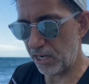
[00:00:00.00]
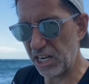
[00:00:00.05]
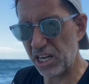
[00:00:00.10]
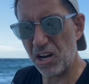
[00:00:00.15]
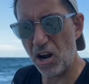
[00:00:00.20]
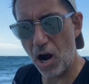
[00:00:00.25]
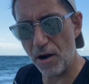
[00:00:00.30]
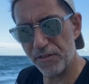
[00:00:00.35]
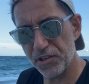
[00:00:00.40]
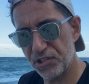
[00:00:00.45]

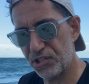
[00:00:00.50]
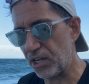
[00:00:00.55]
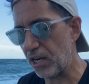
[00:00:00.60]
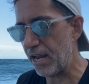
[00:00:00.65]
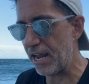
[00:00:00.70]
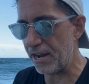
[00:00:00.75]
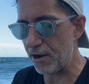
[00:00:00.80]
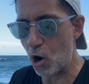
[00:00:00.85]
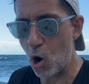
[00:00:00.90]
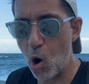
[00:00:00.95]
It covers
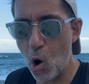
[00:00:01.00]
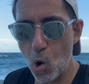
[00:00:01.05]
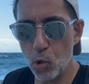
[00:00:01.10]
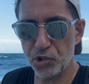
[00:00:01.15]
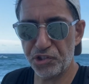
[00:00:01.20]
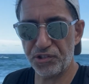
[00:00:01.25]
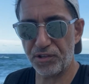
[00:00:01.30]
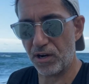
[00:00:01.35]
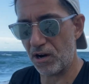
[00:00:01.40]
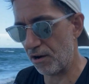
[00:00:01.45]
a
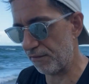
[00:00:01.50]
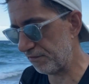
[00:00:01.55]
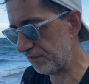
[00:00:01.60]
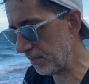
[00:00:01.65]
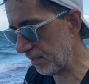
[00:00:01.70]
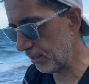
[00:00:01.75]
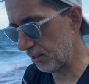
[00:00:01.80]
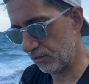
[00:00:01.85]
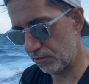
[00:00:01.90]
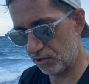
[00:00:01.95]
host
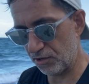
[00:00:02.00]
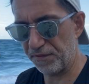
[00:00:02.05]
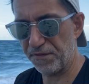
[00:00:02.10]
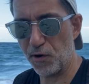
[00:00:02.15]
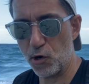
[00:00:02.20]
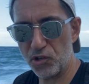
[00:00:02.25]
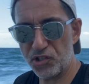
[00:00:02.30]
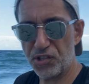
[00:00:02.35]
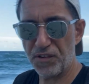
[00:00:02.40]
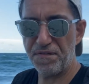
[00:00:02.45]
of
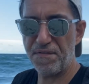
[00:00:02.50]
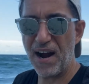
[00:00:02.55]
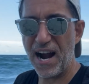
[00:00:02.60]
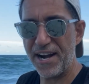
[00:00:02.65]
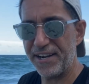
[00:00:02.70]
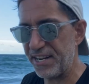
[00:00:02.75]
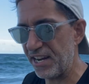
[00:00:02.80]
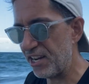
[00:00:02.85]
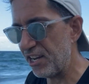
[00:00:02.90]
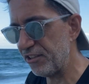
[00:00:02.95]

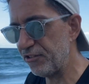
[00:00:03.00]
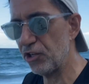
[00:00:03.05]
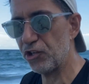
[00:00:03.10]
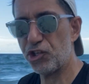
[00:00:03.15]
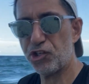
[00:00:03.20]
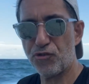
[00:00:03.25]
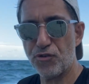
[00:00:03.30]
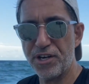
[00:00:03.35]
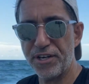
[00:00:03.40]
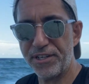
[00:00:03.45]
diversified
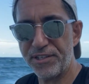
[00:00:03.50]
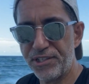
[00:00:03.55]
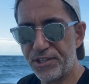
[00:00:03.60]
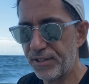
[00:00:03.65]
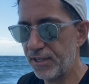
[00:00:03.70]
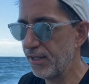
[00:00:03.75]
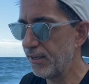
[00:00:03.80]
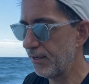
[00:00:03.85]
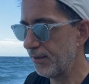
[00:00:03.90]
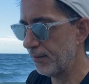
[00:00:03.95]

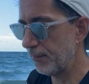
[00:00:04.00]
industries